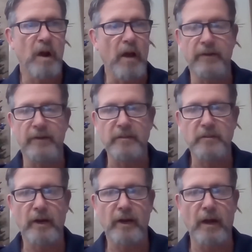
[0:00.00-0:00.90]
I think that's
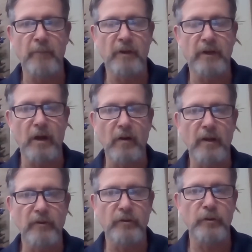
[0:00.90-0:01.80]
great. I'll
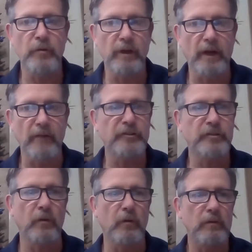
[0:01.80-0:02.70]
give you two that I've
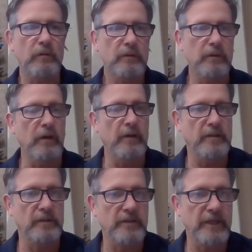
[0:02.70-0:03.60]
stole.
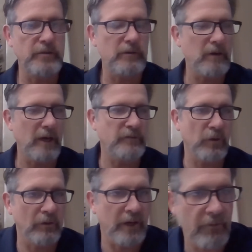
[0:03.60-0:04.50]
As a teacher, I've
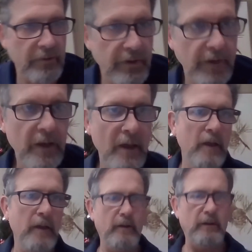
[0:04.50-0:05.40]
stolen everything,
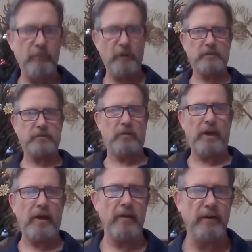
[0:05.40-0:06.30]
and which is
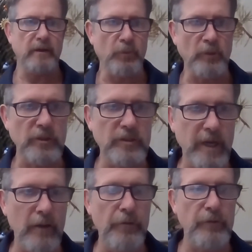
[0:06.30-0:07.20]
okay, because once you
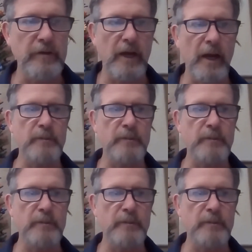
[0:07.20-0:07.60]
say it 3 times,